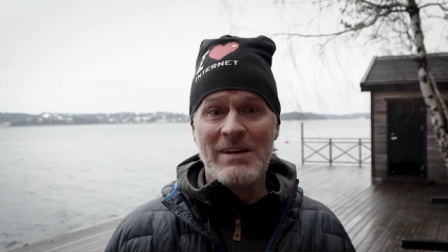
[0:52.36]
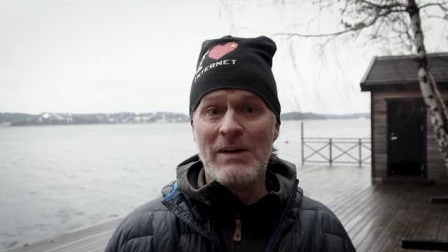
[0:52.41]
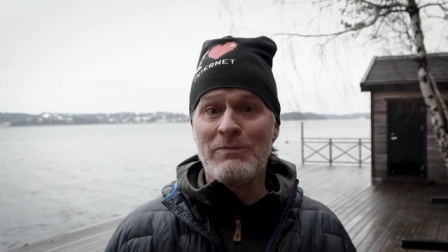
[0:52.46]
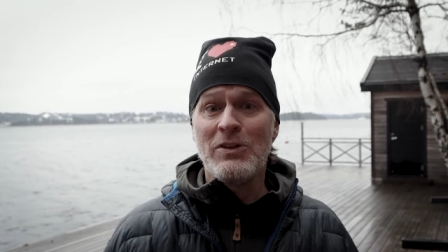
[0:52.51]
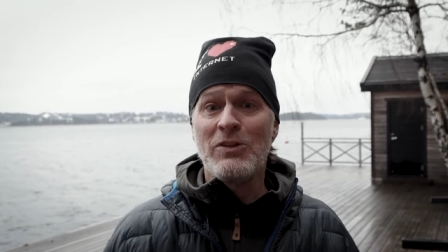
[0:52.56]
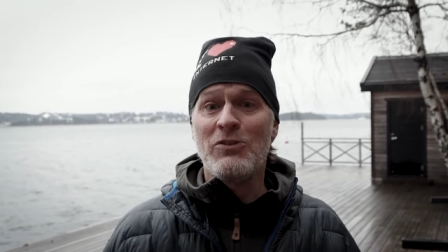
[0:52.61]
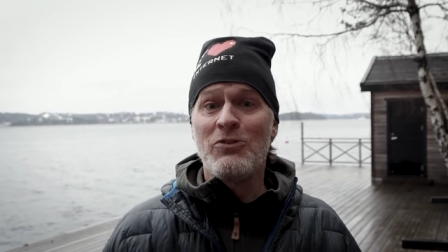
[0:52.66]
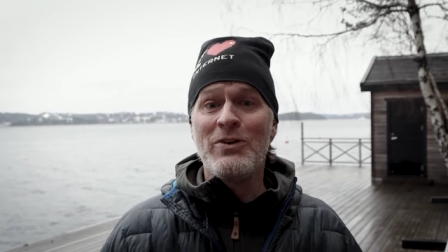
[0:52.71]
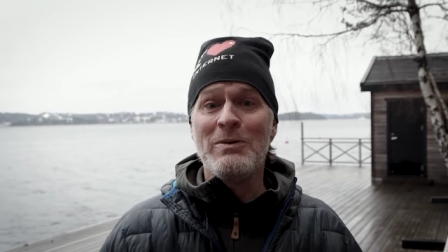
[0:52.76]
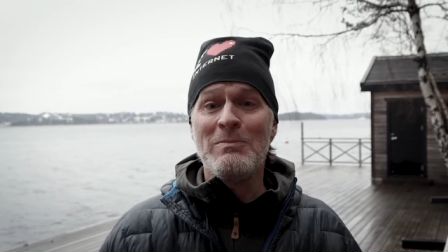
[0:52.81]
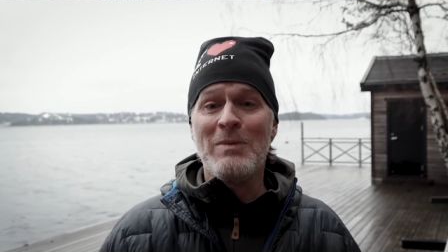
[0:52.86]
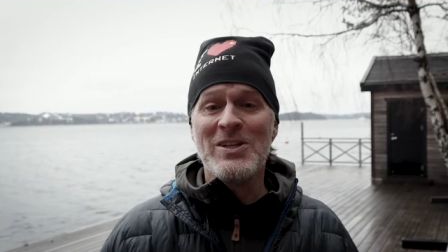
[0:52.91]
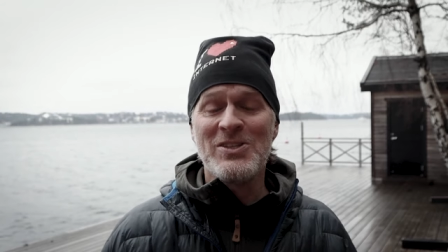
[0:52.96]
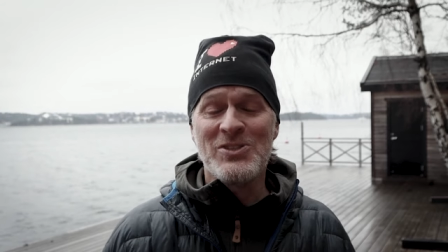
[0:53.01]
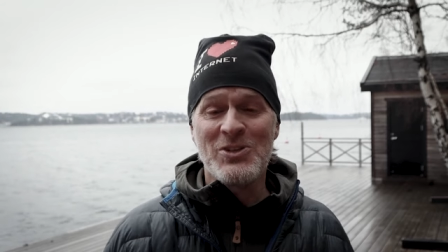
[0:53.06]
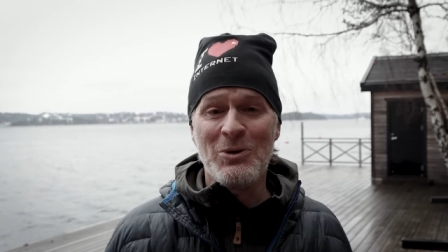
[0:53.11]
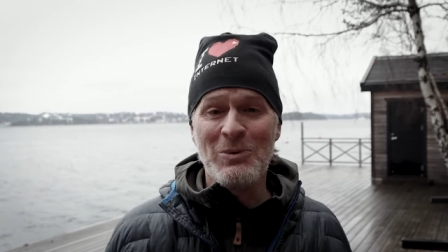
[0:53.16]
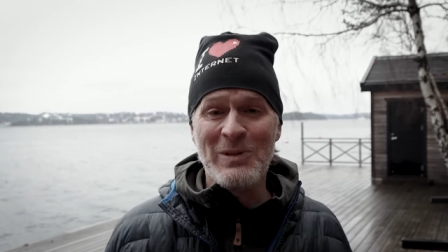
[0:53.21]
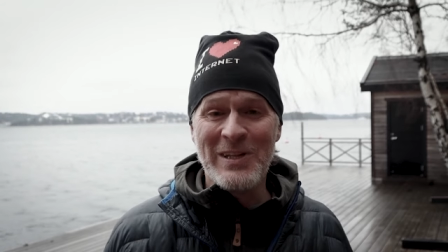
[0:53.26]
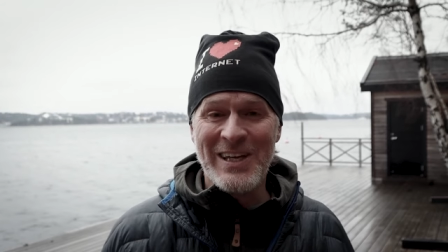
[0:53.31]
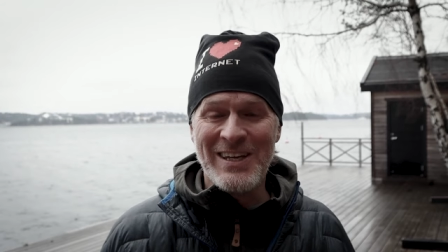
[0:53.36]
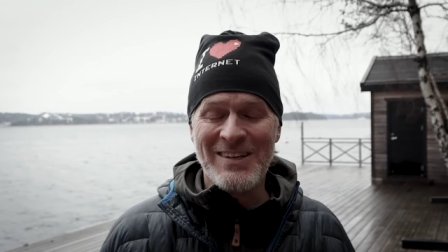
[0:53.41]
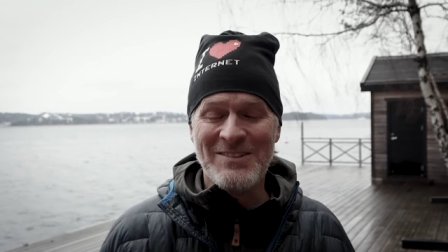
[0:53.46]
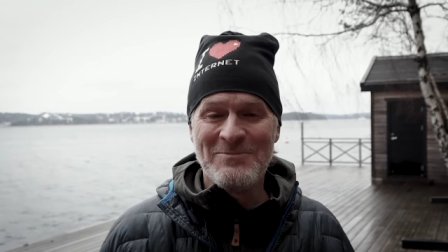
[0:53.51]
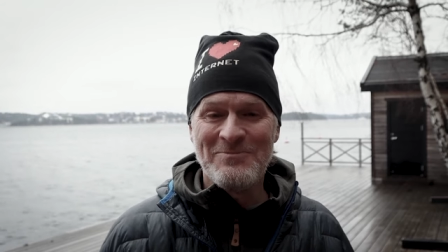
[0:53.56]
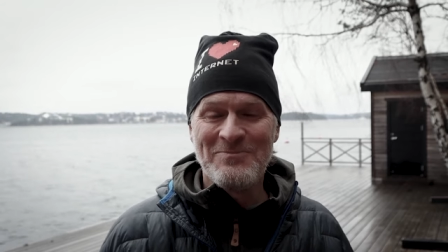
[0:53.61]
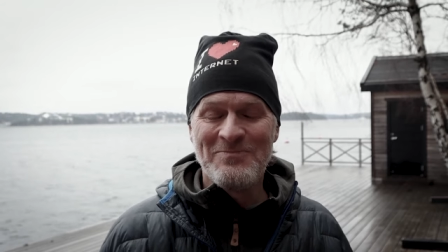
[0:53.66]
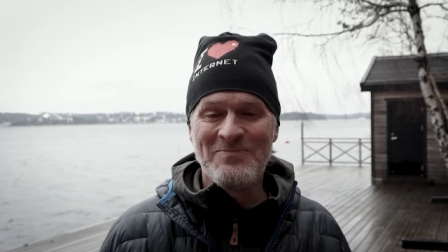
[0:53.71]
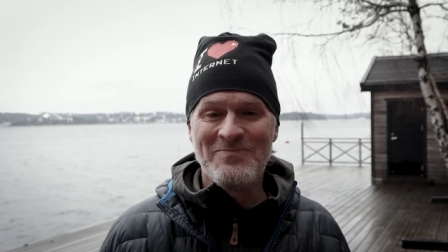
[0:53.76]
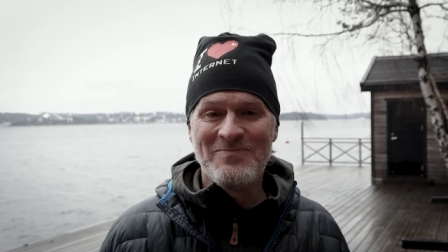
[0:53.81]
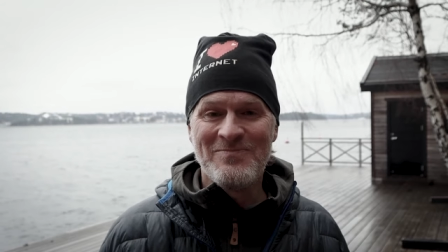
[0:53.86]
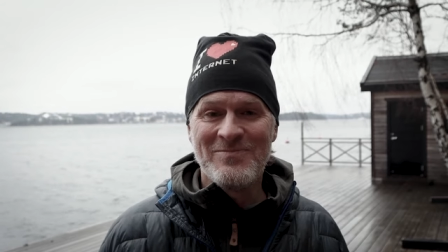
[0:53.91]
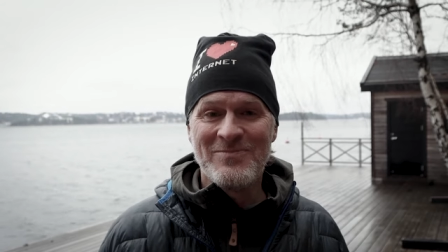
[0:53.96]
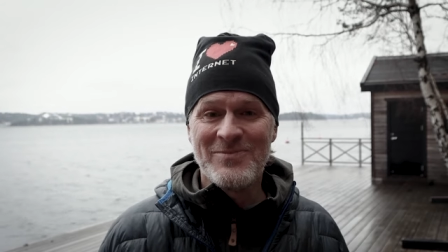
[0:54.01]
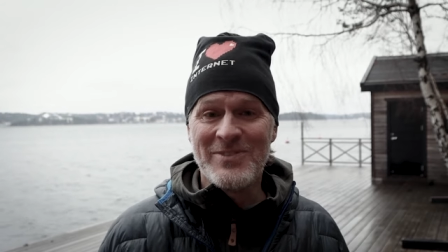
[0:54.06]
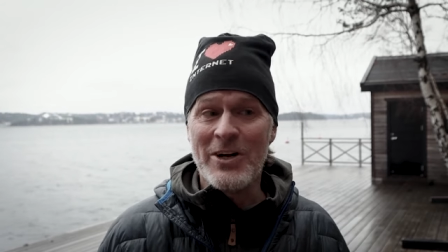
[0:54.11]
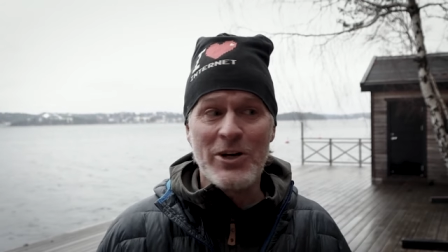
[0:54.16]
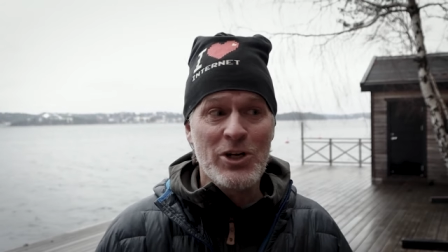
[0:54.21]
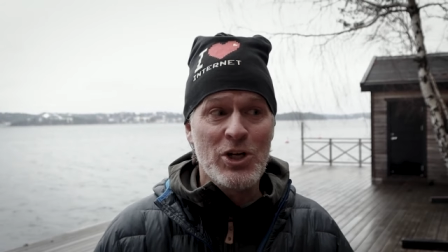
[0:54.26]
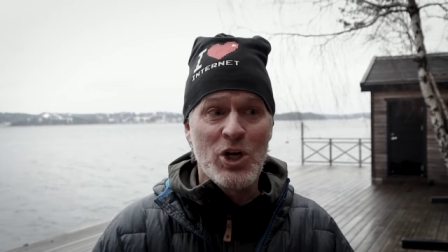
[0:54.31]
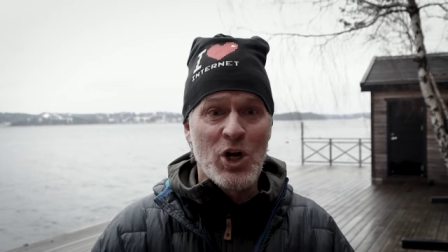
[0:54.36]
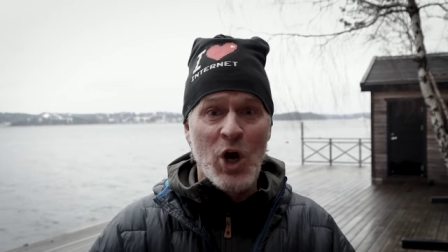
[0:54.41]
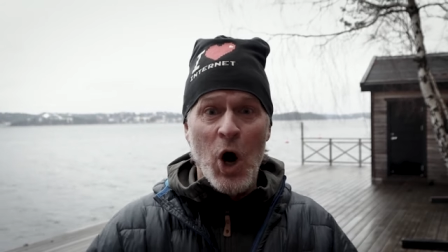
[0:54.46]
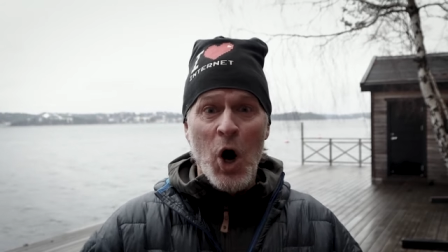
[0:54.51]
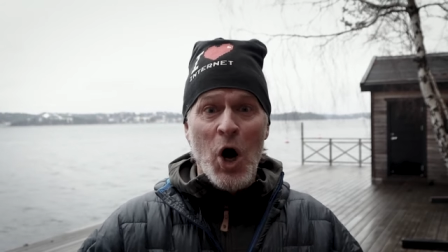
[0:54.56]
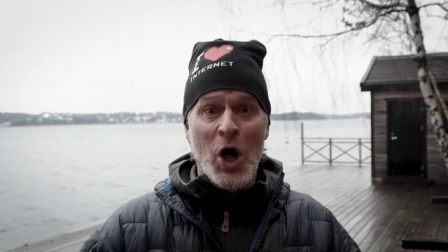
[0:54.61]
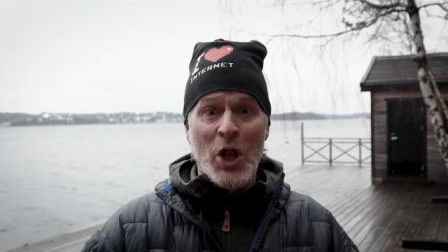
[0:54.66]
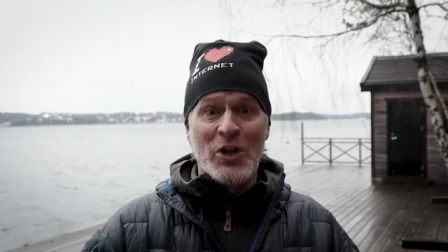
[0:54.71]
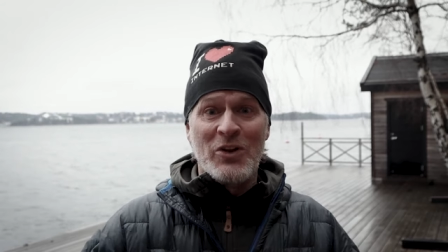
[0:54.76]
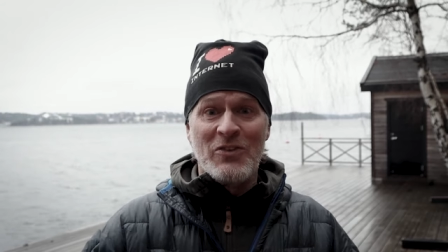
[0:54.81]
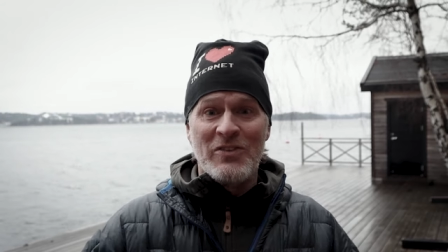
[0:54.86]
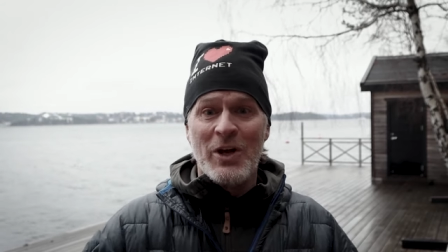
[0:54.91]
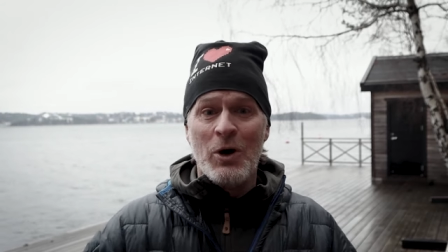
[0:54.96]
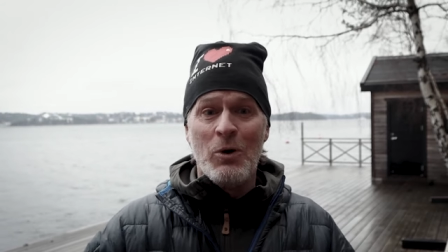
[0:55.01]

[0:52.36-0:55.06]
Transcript: after three months only. They're gone.